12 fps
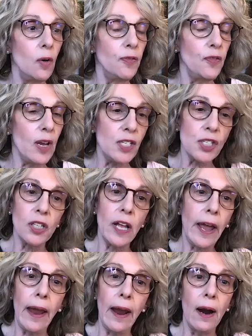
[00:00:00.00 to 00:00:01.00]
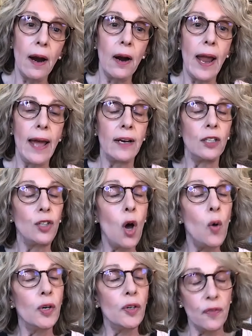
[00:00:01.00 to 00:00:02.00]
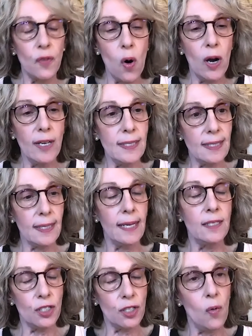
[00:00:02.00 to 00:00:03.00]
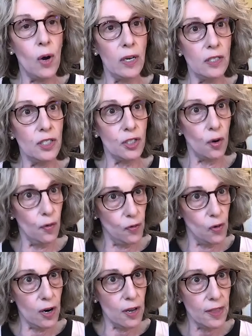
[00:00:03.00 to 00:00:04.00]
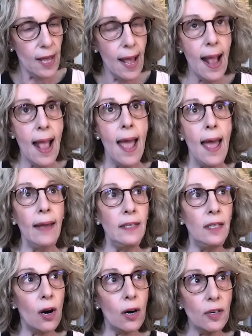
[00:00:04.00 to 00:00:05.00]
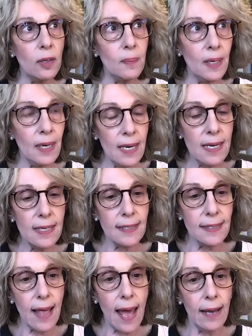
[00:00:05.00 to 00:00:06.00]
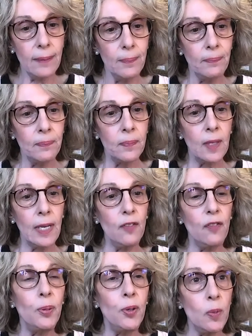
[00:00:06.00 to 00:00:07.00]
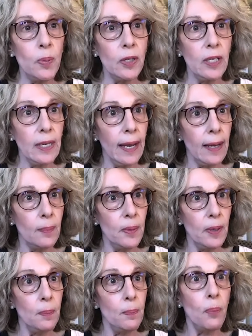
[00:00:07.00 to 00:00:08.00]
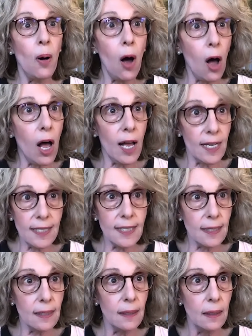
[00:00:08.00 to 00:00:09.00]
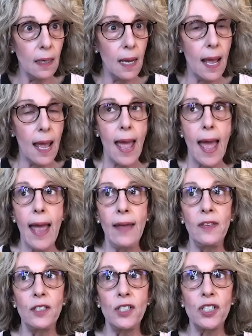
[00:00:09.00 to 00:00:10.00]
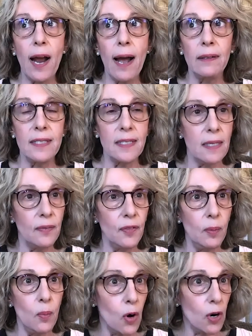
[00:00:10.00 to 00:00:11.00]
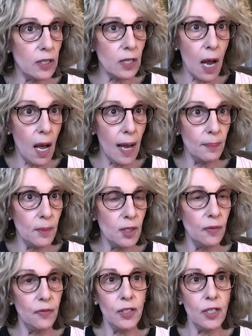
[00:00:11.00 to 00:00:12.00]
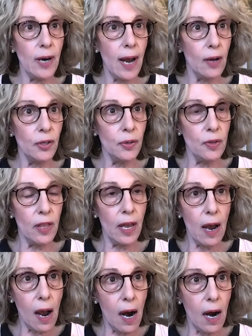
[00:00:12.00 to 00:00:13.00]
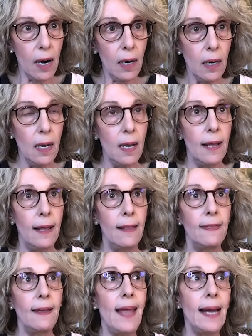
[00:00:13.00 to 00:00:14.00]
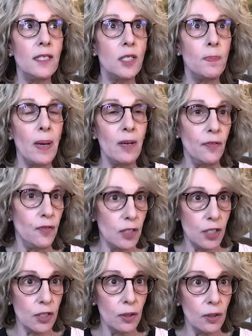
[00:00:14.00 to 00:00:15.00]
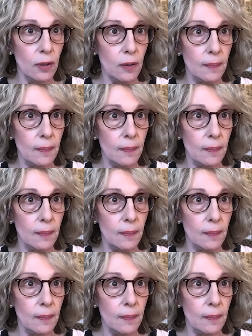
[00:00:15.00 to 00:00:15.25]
facial hair and a lowered voice and so on and so forth. And the argument is that if puberty can be paused and the child is given more time to figure out who they are, then that's beneficial.